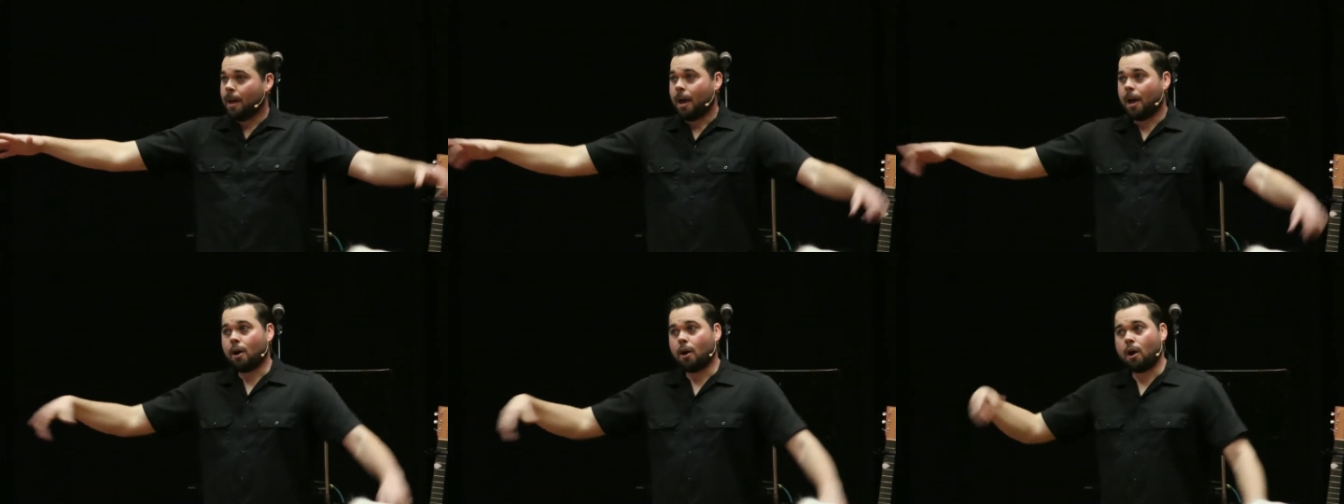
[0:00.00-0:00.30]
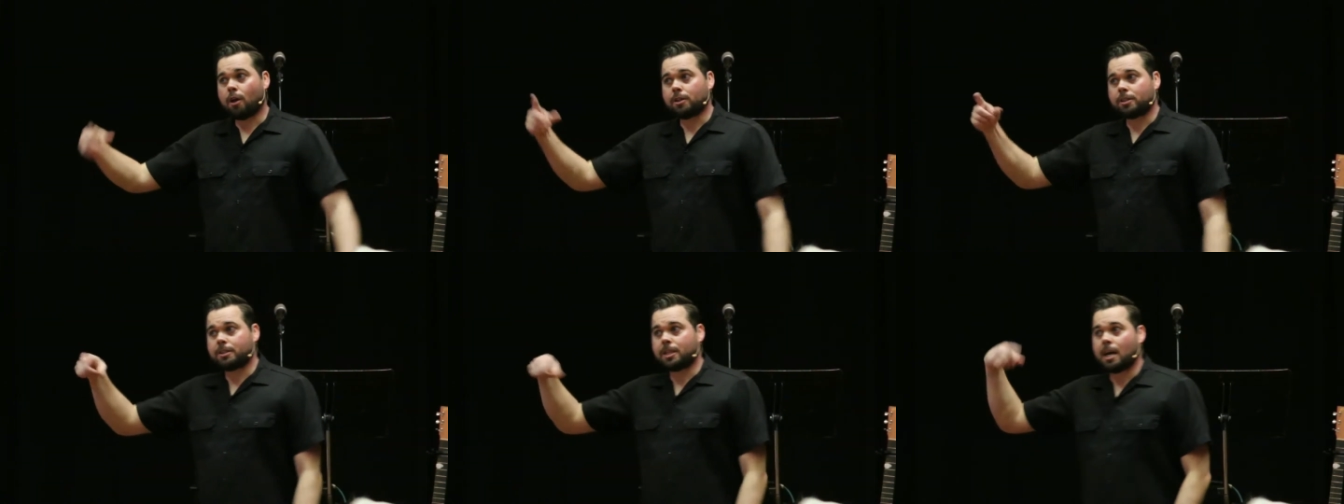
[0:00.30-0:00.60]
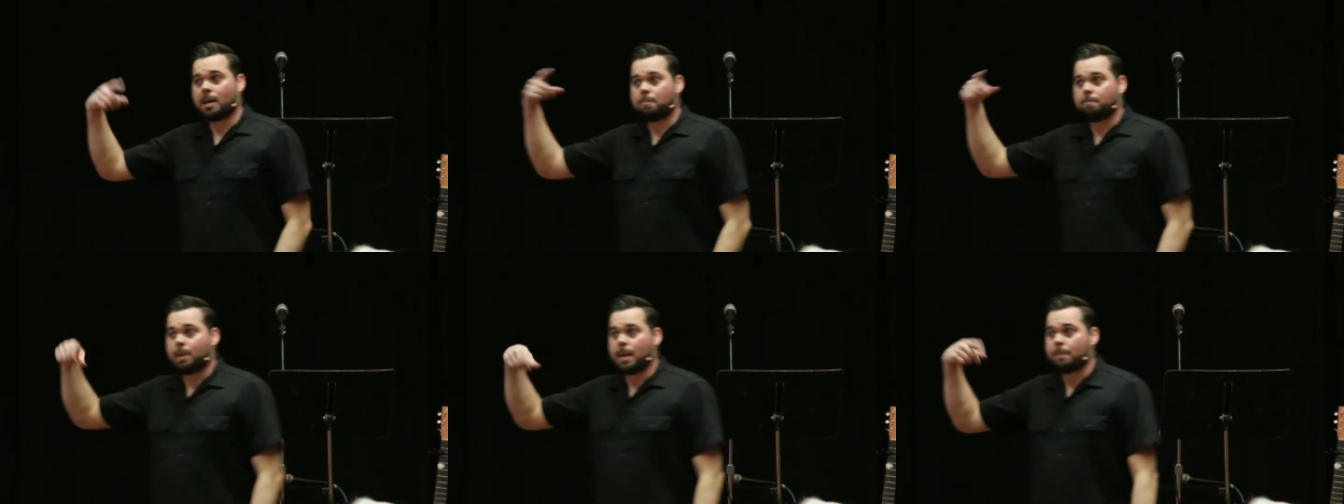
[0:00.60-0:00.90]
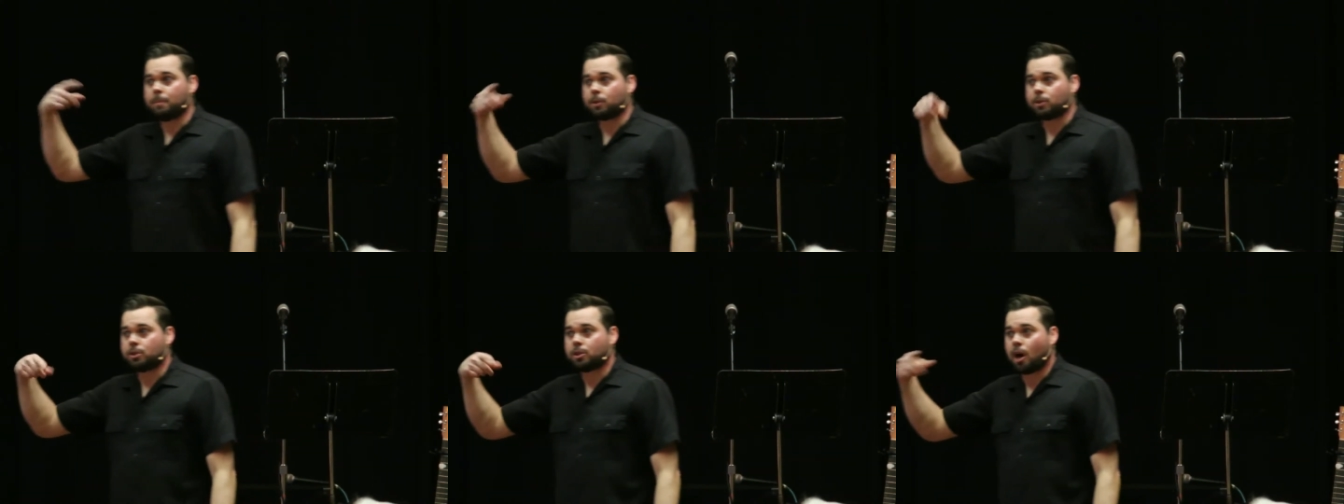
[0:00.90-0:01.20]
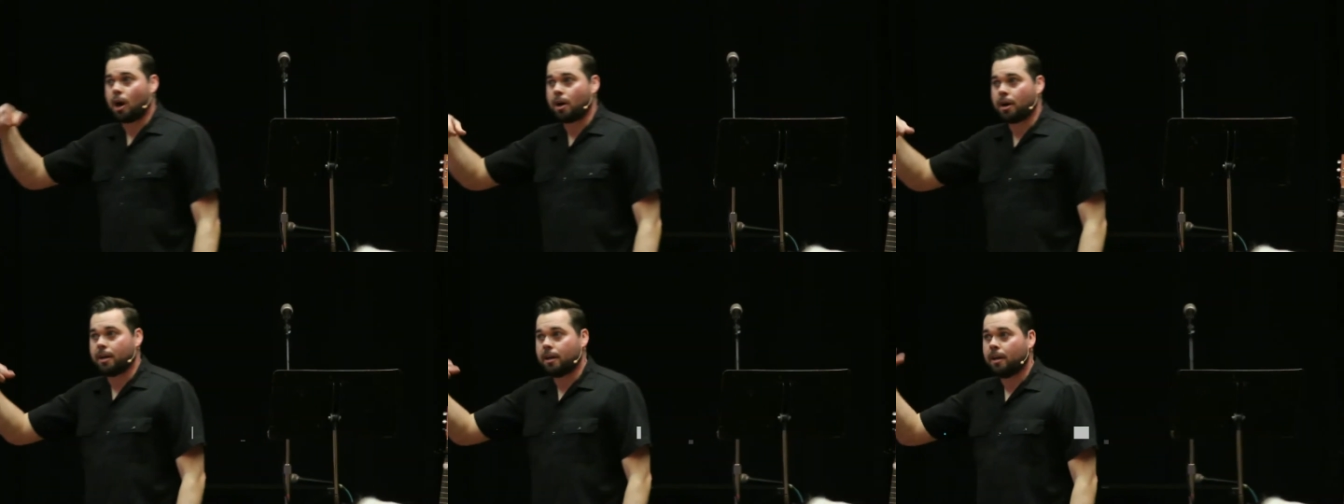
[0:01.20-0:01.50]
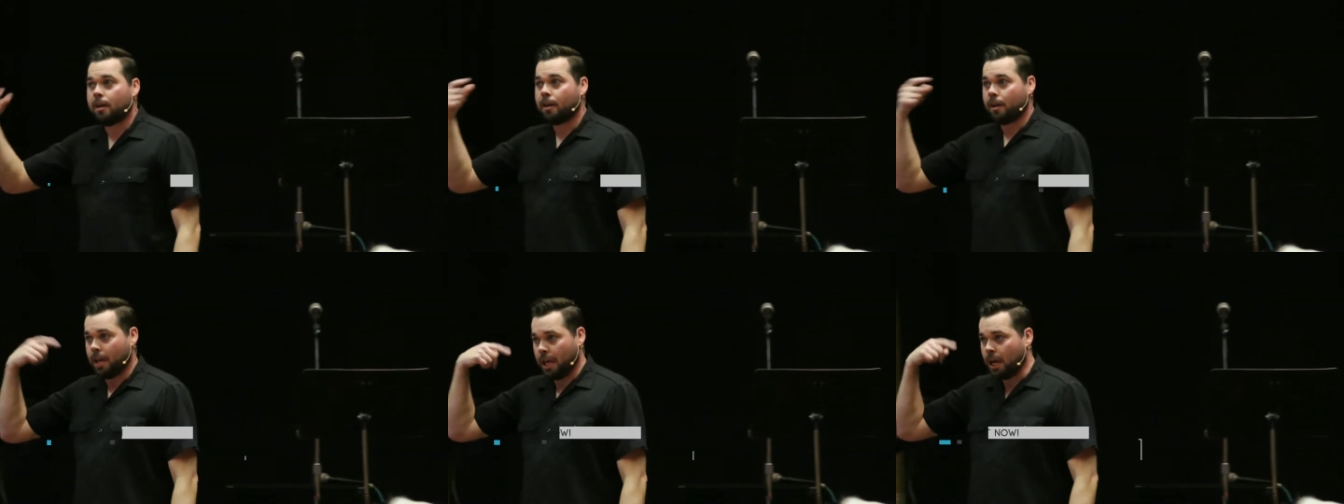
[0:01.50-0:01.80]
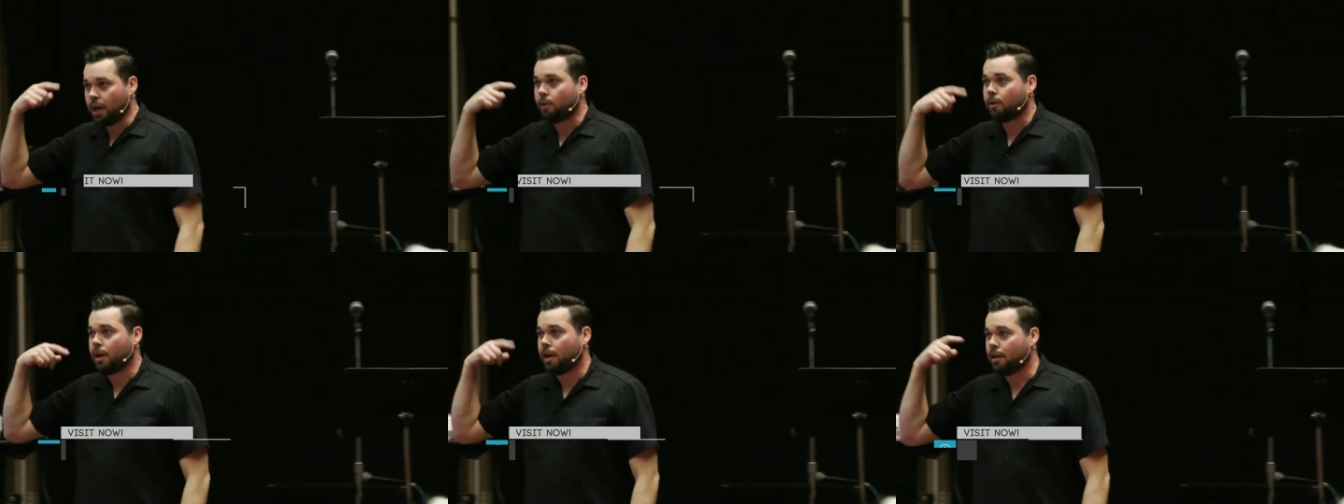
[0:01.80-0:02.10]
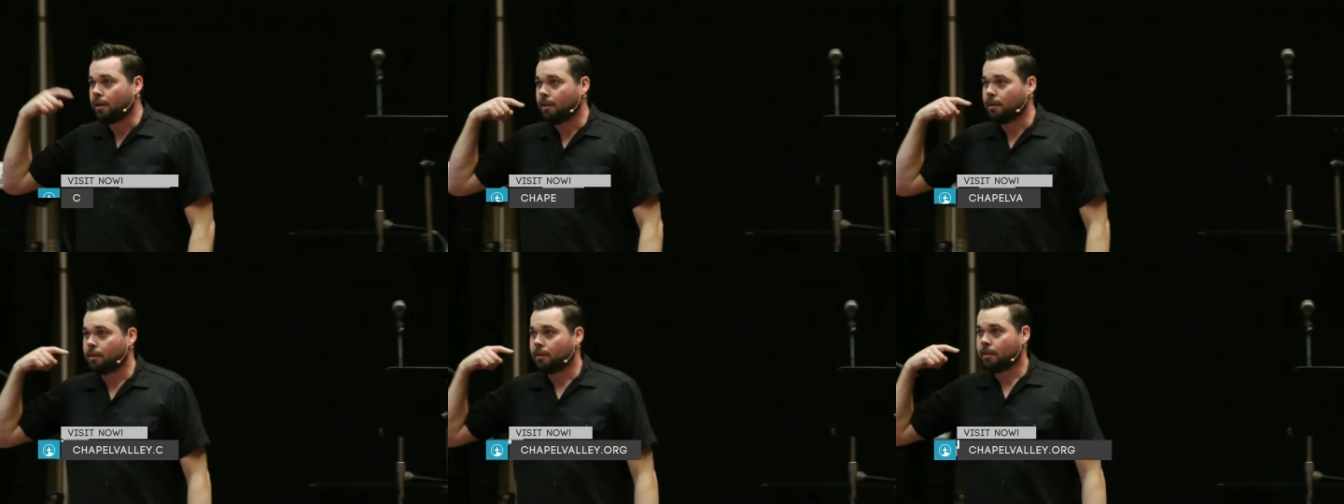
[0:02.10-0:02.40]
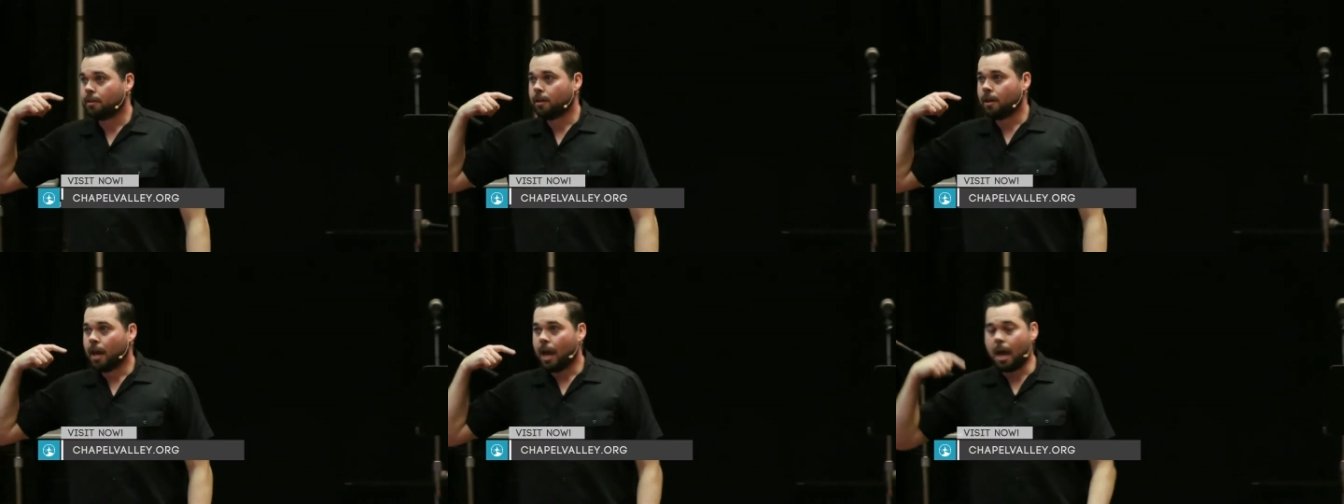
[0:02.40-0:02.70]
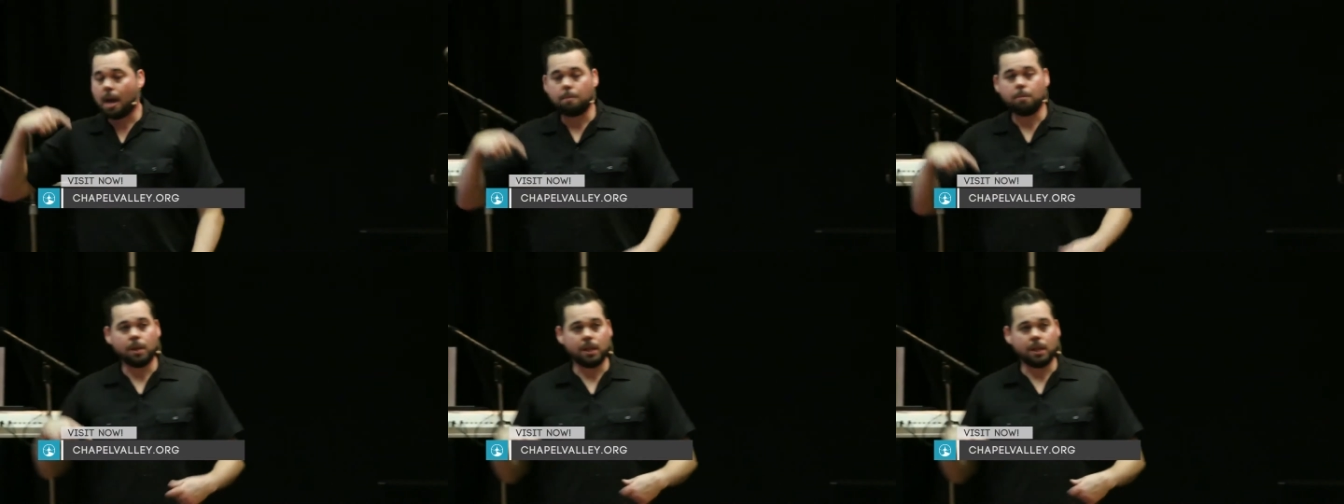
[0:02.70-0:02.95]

And all of a sudden, people started hearing and